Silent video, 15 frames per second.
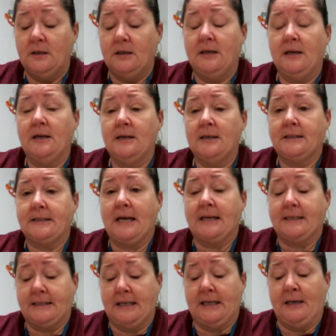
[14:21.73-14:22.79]
Yes, I
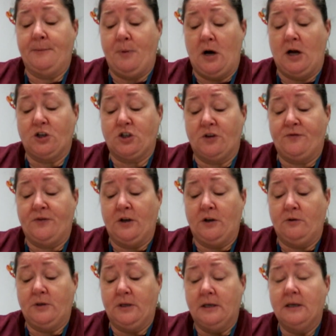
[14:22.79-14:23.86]
see, Pasha
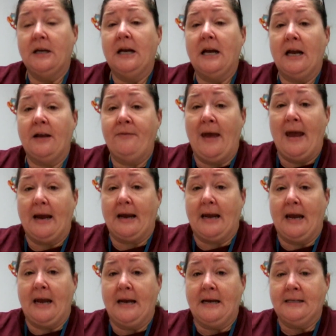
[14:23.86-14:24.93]
food. In that
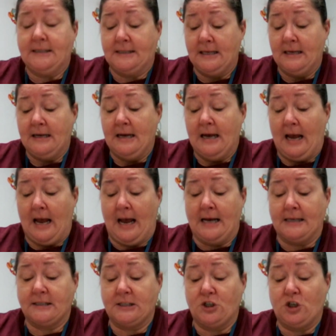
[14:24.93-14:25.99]
case,
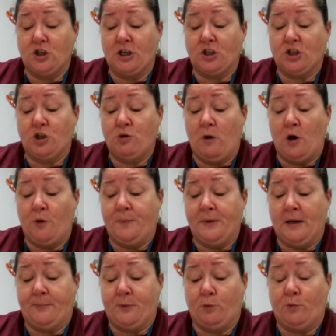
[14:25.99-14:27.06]
I suggest you open
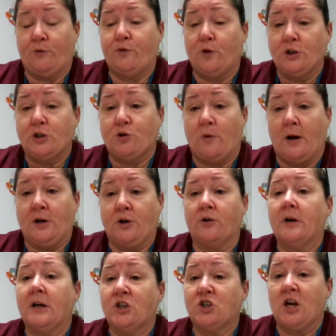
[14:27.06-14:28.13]
up the refrigerator
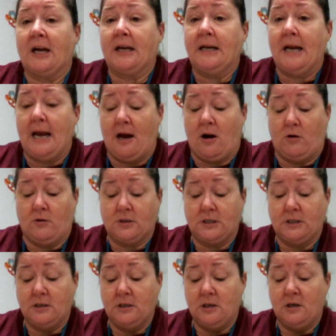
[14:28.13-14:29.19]
and check it out.
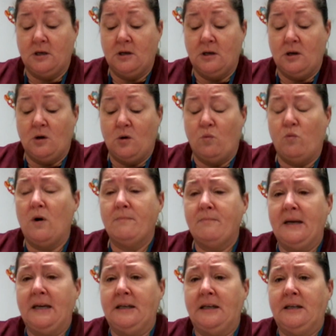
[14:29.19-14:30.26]
What
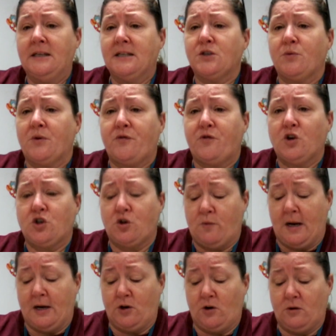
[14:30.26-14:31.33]
meaning is
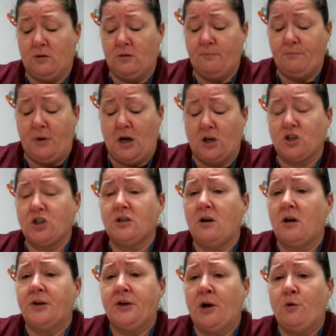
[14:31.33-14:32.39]
refrigerator? Pasha
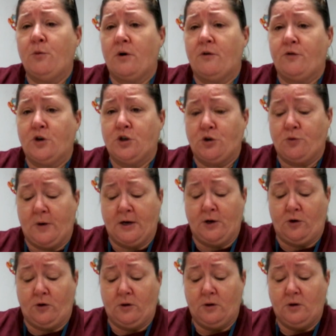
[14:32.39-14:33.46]
not know
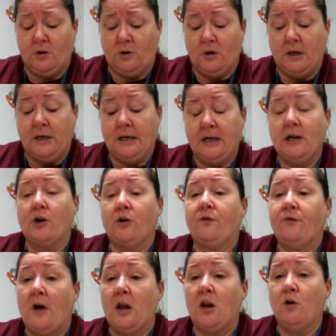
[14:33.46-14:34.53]
refrigerator. Here,
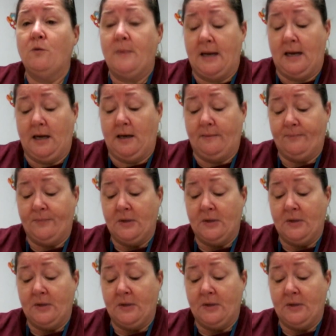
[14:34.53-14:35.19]
follow me.